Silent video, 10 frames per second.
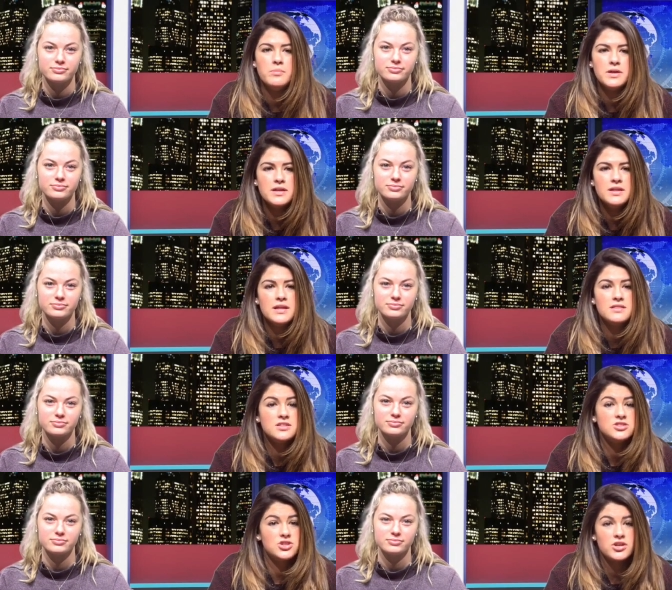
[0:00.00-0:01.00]
Speaker 1: over one million
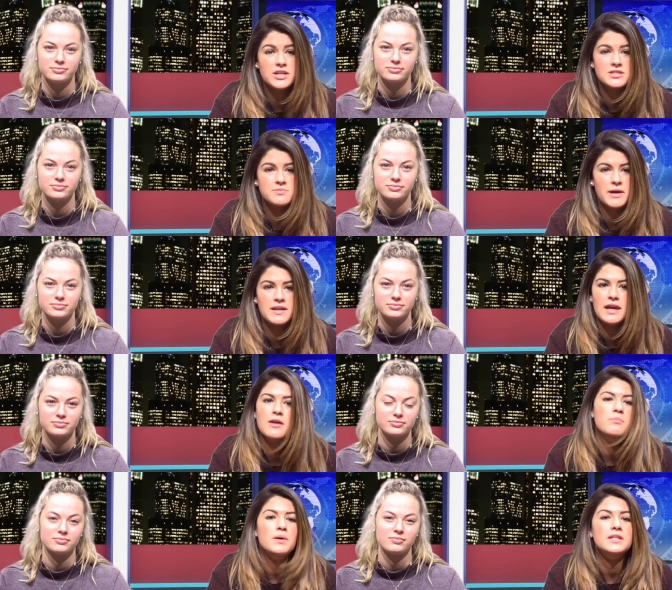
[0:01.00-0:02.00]
in luxurious
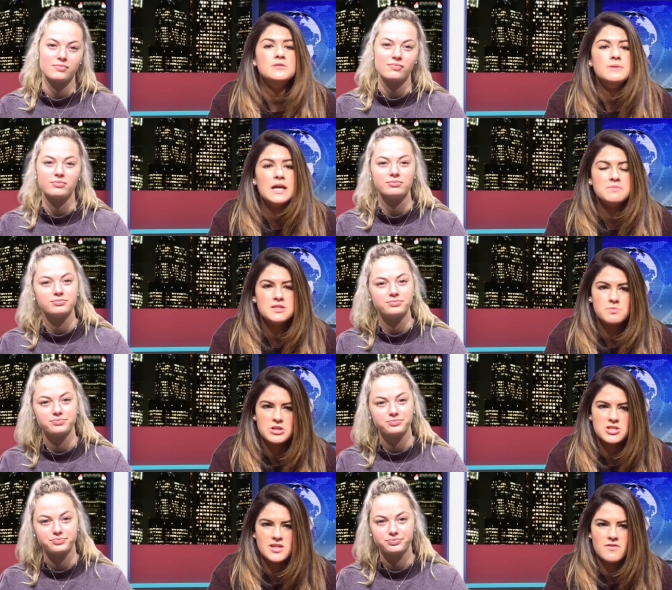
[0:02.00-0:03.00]
spending, police became
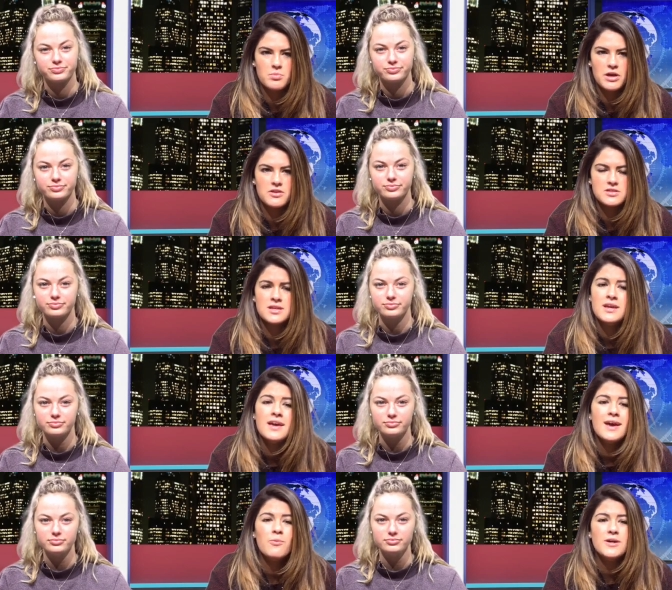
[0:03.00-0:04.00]
suspicious of the brothers.
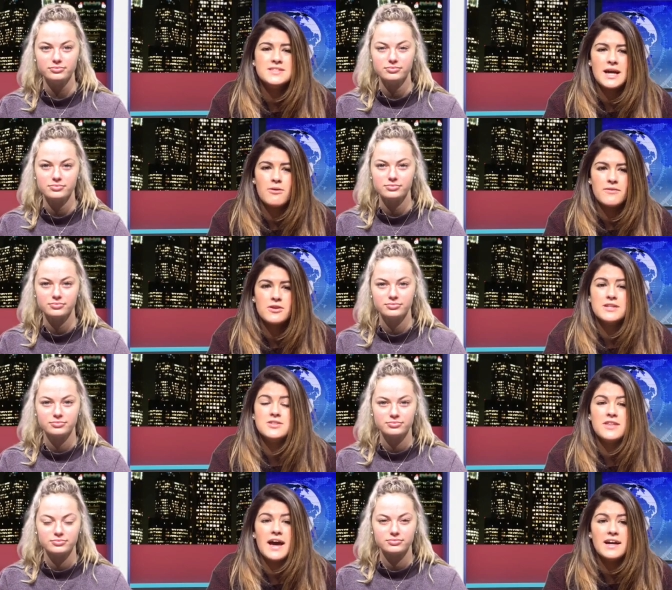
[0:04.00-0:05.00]
It wasn't, however,
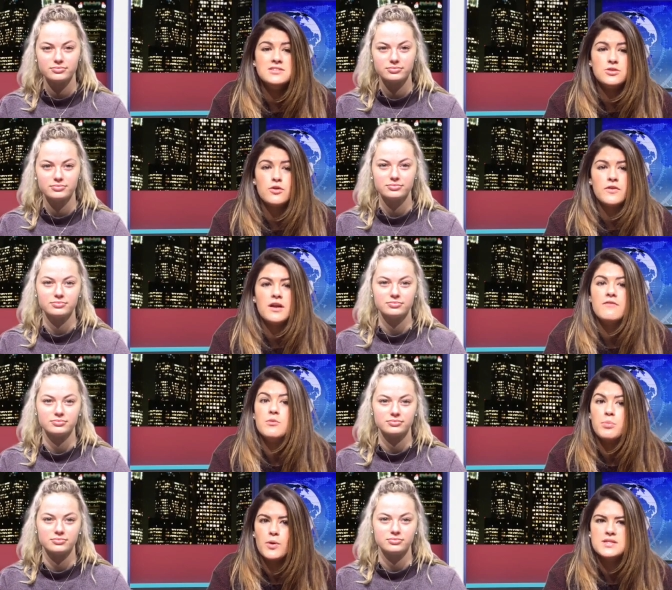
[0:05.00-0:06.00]
until the
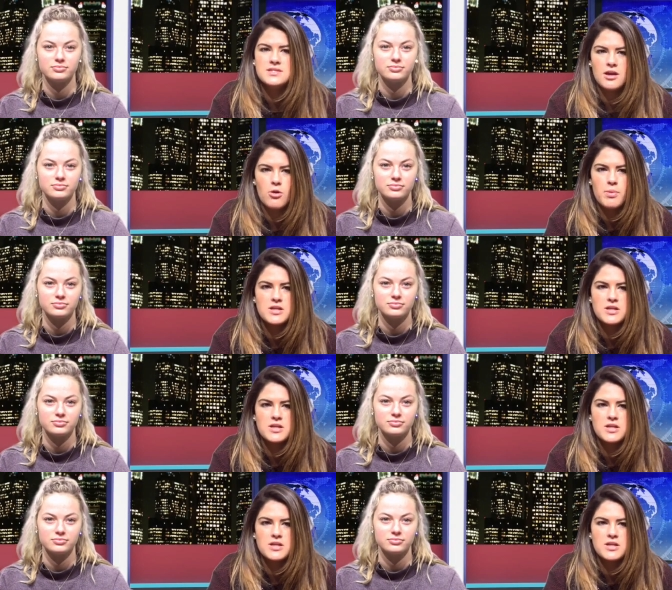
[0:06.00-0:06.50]
ex-girlfriend of the boys'